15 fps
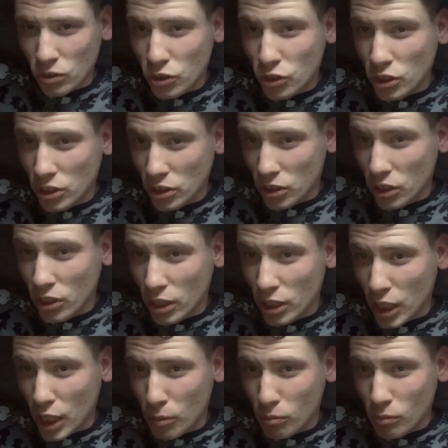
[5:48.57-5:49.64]
She, her
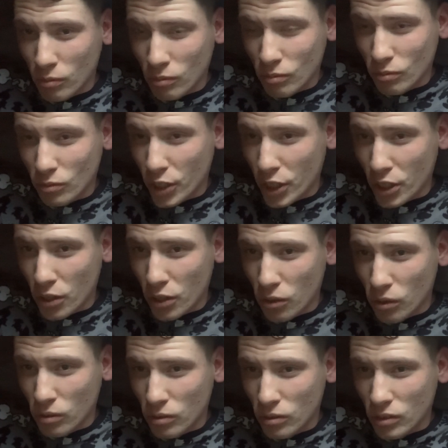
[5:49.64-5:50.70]
name, you know,